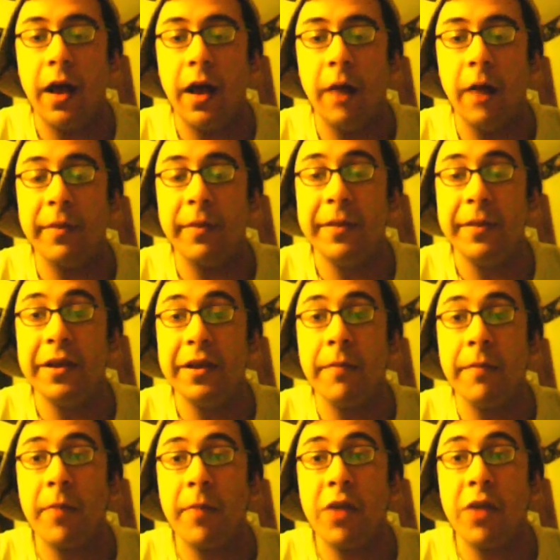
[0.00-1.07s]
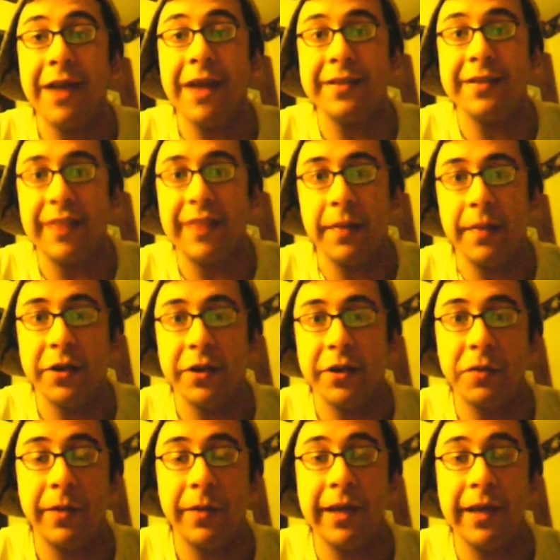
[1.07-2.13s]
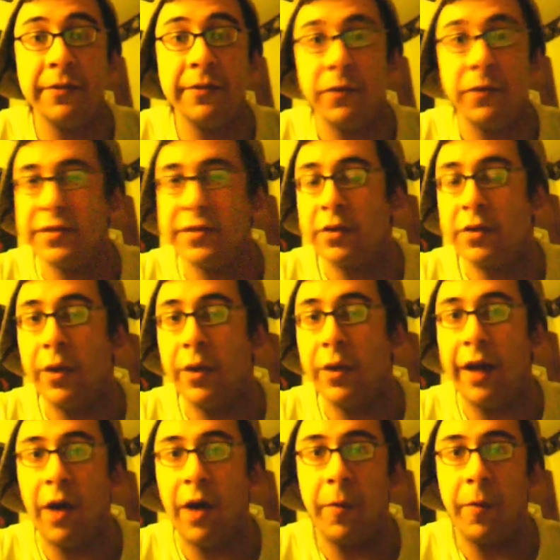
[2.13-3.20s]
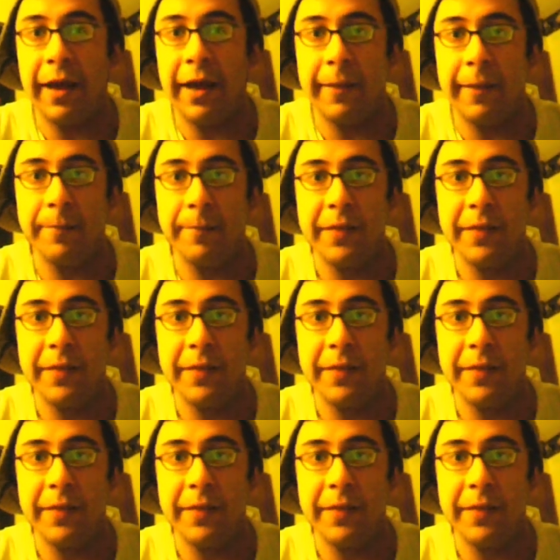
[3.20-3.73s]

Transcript: the ability to memorize and think about your plays versus going into autopilot.